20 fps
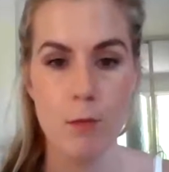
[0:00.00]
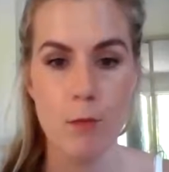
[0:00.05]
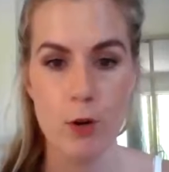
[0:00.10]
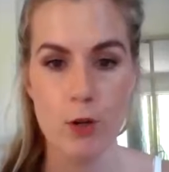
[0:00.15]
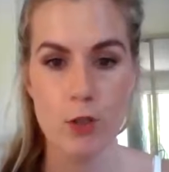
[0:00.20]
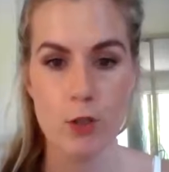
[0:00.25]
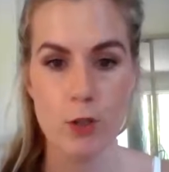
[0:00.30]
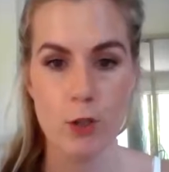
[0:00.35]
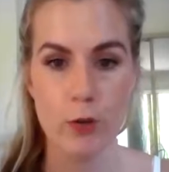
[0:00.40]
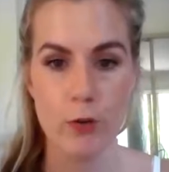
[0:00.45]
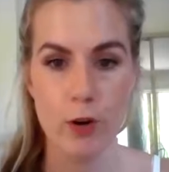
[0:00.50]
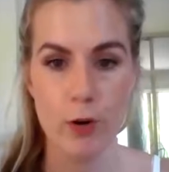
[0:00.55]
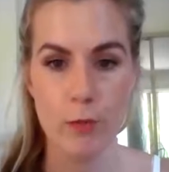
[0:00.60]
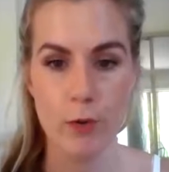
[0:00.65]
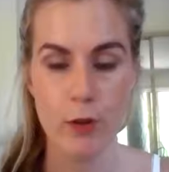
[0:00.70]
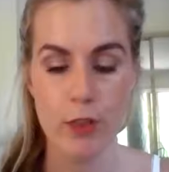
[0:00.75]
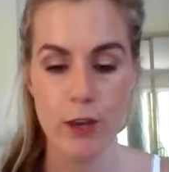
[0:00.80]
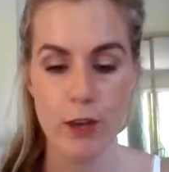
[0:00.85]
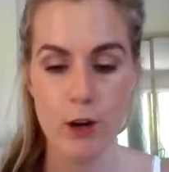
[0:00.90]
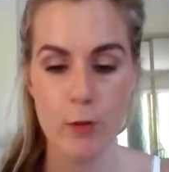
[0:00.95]
Emotional
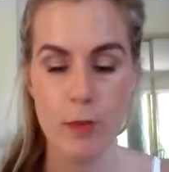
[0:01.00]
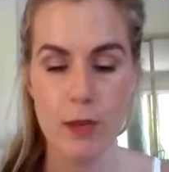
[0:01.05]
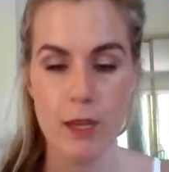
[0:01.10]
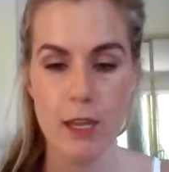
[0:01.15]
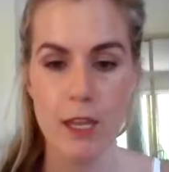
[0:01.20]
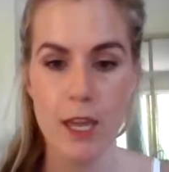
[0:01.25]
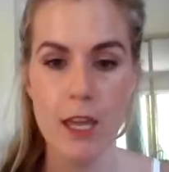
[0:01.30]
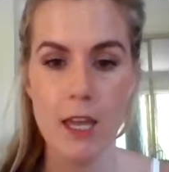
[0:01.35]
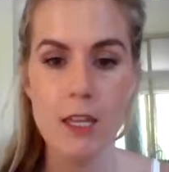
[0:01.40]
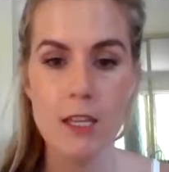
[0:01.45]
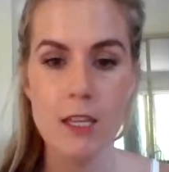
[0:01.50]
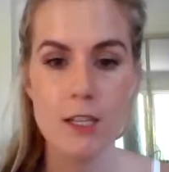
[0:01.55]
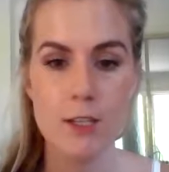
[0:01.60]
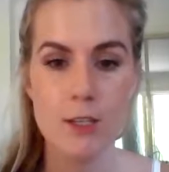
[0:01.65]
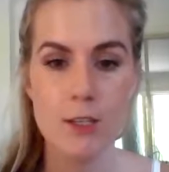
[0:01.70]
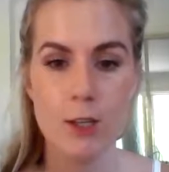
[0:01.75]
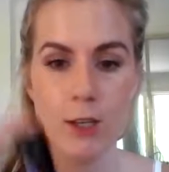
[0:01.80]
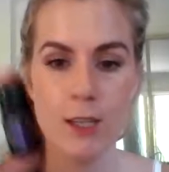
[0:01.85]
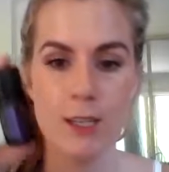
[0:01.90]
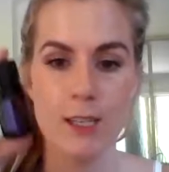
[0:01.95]
Aromatherapy Kit.
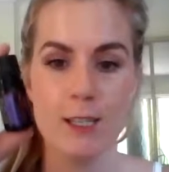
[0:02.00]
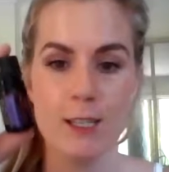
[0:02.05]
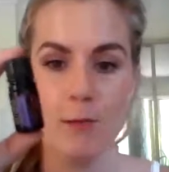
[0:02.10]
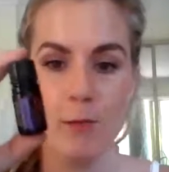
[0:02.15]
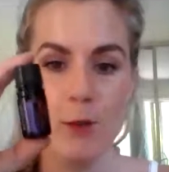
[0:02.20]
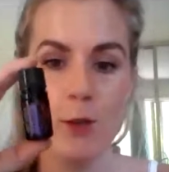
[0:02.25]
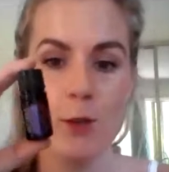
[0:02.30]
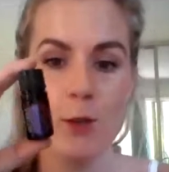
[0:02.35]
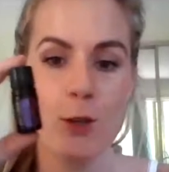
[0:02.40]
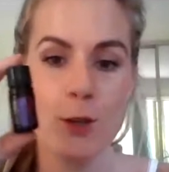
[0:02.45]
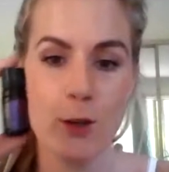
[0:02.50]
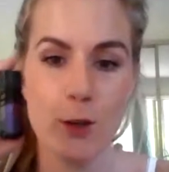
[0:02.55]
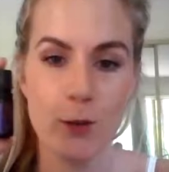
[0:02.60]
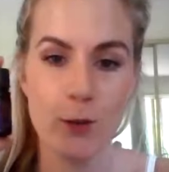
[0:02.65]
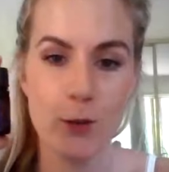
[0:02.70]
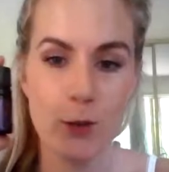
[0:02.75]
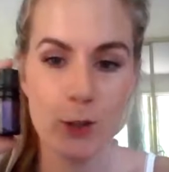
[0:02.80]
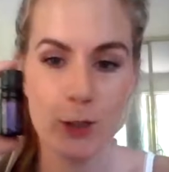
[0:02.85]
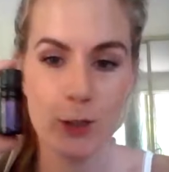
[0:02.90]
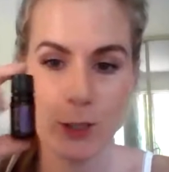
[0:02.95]
So this
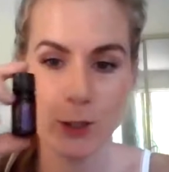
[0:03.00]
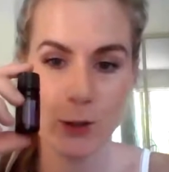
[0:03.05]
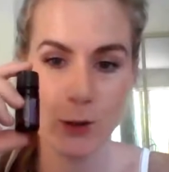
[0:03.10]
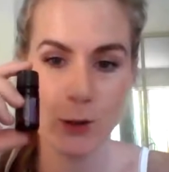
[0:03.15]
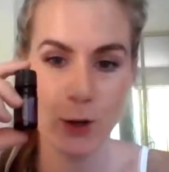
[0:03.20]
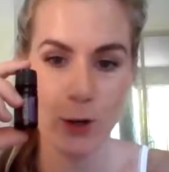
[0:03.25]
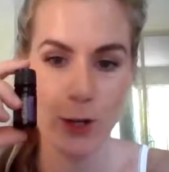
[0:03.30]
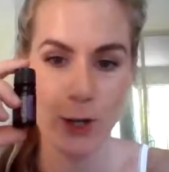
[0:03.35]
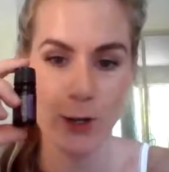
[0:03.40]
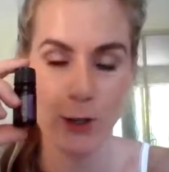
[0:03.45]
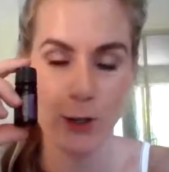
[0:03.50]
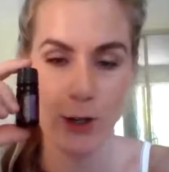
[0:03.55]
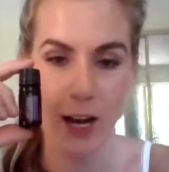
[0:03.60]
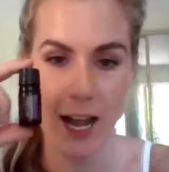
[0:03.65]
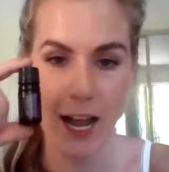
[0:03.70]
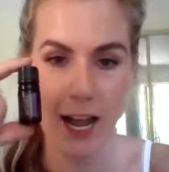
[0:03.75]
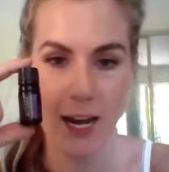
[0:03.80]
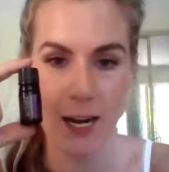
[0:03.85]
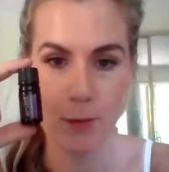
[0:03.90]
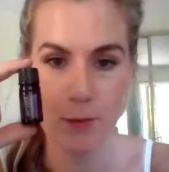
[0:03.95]
beautiful little oil I
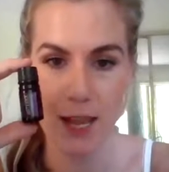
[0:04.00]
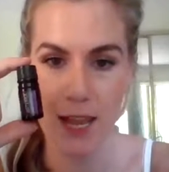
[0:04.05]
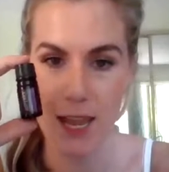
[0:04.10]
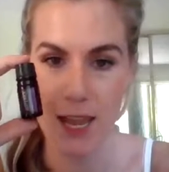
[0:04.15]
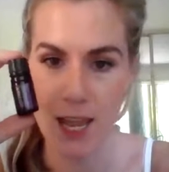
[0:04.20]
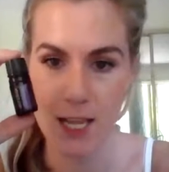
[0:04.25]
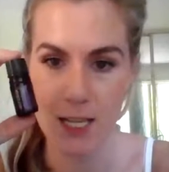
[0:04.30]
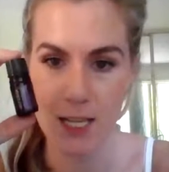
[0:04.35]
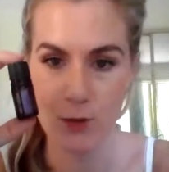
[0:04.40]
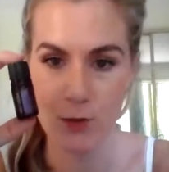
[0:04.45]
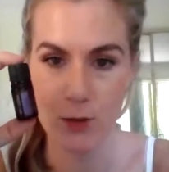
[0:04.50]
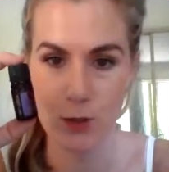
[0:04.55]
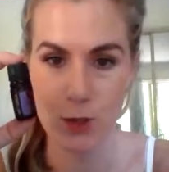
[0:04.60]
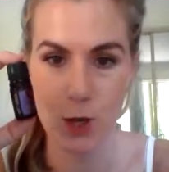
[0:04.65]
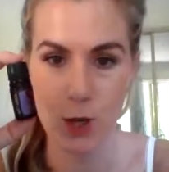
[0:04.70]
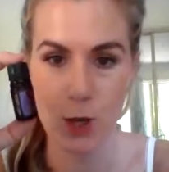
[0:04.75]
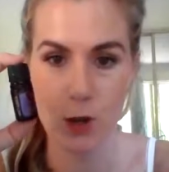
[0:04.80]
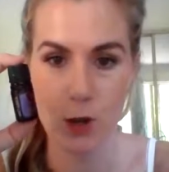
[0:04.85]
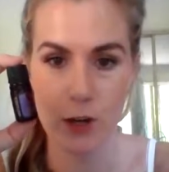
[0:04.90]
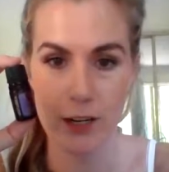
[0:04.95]
had in my hands for
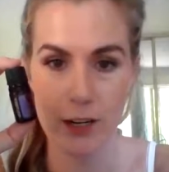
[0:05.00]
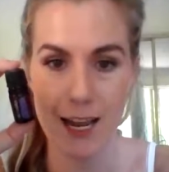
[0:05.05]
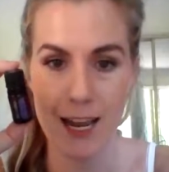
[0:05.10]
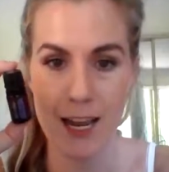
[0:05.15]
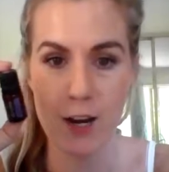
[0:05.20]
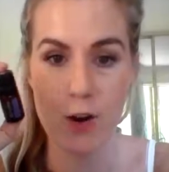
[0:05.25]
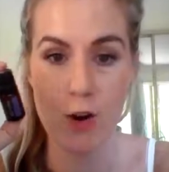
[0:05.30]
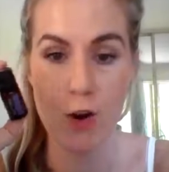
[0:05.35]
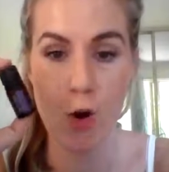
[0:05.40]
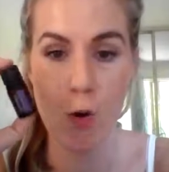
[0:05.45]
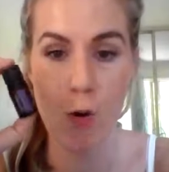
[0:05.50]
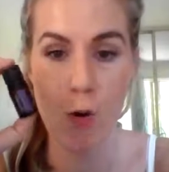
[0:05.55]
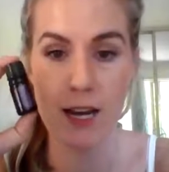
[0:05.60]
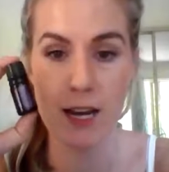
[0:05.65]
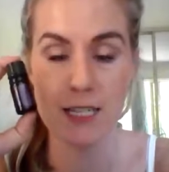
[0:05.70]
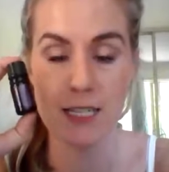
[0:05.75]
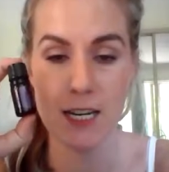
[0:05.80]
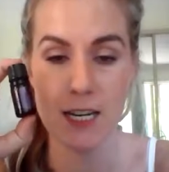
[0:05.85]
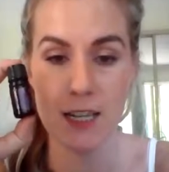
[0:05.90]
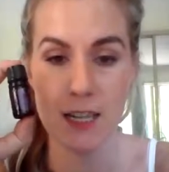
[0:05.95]
so long and I had no
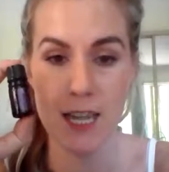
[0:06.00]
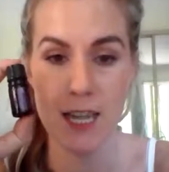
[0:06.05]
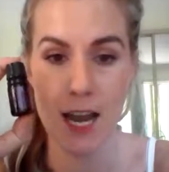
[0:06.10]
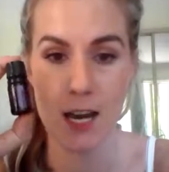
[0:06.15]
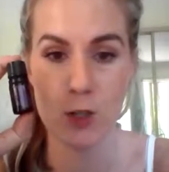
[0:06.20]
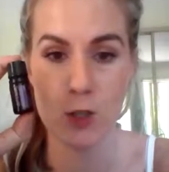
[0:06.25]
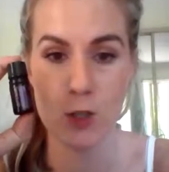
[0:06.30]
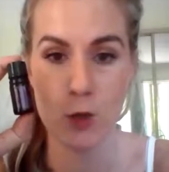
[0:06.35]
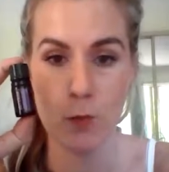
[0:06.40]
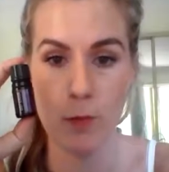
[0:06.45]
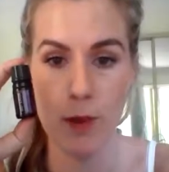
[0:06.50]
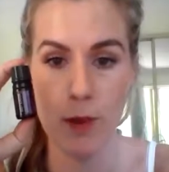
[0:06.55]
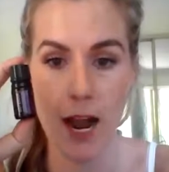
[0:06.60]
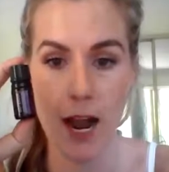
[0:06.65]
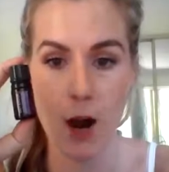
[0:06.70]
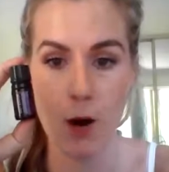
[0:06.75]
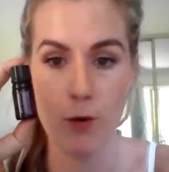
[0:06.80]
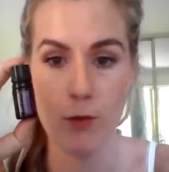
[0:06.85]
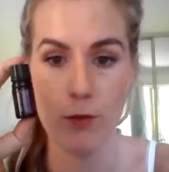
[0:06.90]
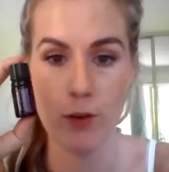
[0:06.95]
idea the actual
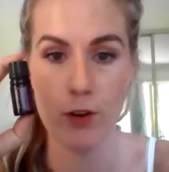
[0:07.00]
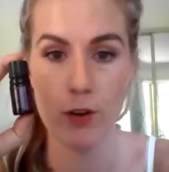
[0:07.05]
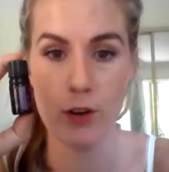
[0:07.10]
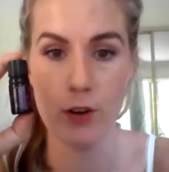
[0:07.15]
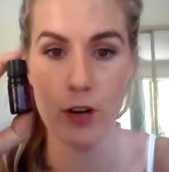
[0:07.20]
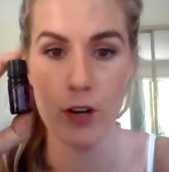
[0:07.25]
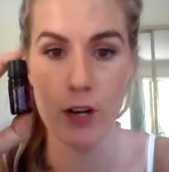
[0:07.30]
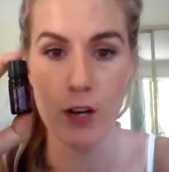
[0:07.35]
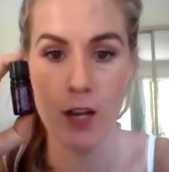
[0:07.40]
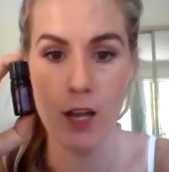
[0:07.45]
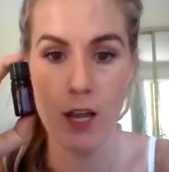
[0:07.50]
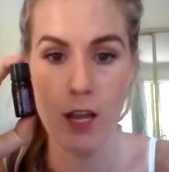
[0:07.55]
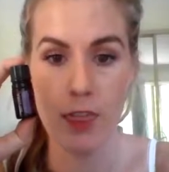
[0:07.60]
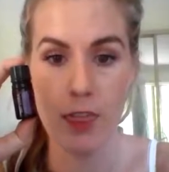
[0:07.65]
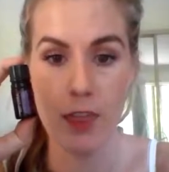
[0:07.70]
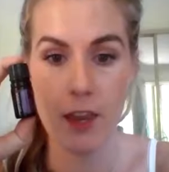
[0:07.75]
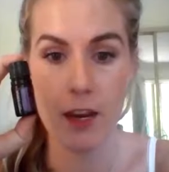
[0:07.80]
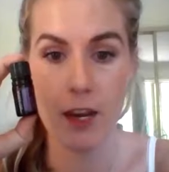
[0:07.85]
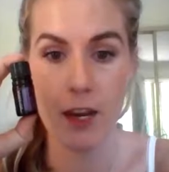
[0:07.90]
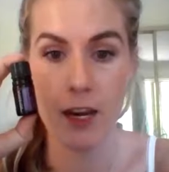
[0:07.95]
power
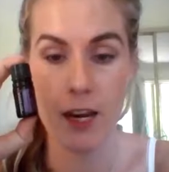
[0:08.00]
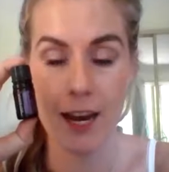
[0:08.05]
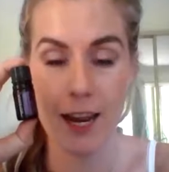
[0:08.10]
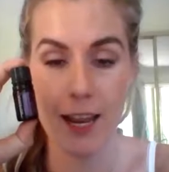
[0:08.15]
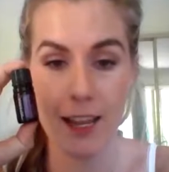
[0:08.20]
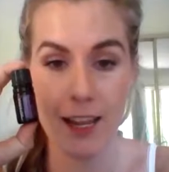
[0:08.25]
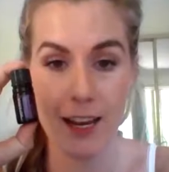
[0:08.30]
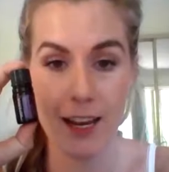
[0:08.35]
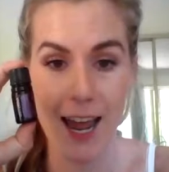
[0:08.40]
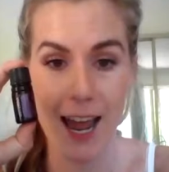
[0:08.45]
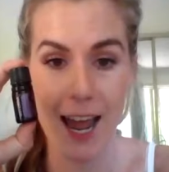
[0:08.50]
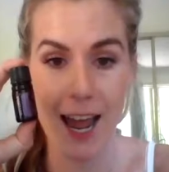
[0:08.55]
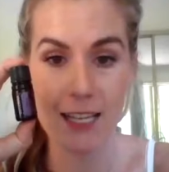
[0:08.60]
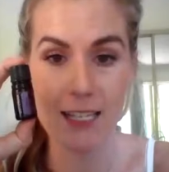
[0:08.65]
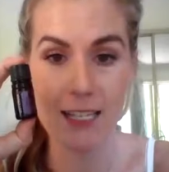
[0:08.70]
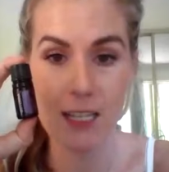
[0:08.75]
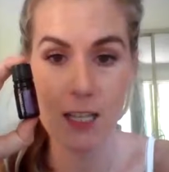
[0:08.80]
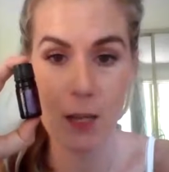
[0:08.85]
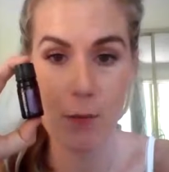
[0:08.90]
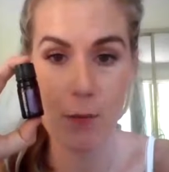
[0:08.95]
that it
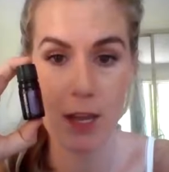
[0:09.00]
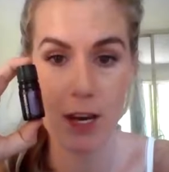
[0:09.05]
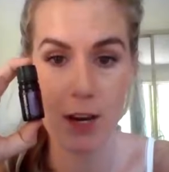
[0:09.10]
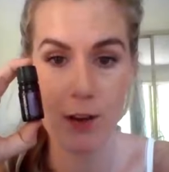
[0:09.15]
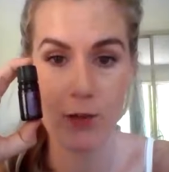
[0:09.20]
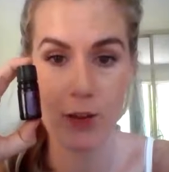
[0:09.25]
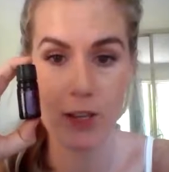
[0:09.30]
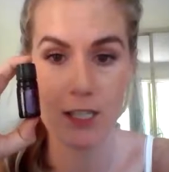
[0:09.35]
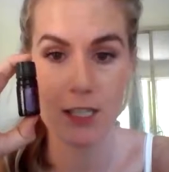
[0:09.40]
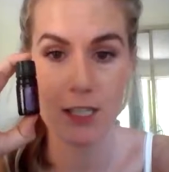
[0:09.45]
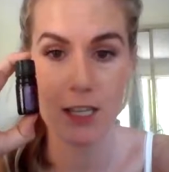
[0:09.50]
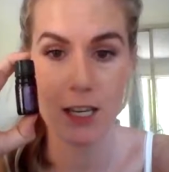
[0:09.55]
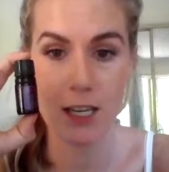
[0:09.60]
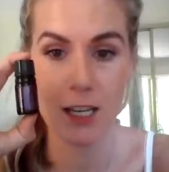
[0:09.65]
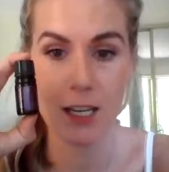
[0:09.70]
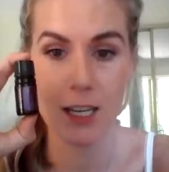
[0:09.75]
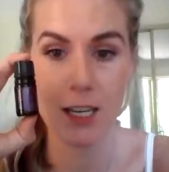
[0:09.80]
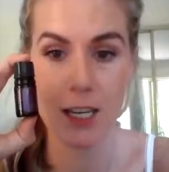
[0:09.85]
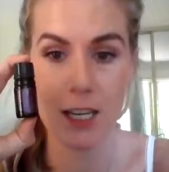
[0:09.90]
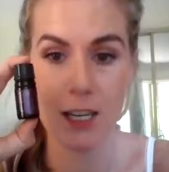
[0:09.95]
has and the benefits that
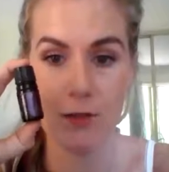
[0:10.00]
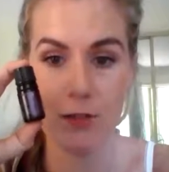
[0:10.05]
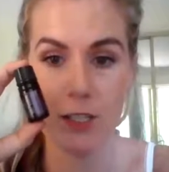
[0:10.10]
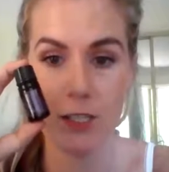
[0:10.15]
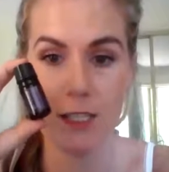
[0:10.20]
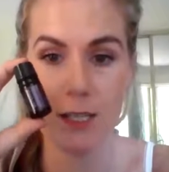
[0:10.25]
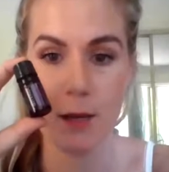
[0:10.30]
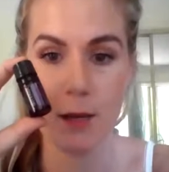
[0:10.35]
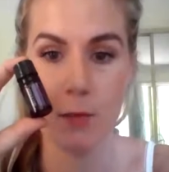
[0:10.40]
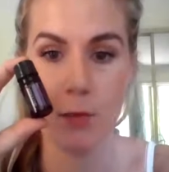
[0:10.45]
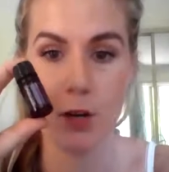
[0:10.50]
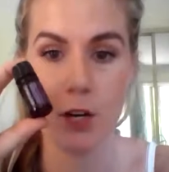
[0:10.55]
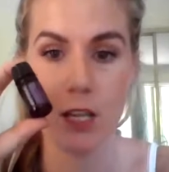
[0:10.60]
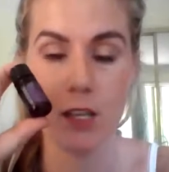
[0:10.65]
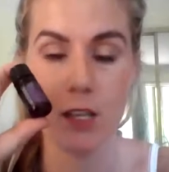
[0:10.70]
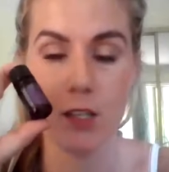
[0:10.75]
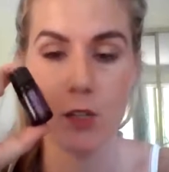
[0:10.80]
it can give to somebody.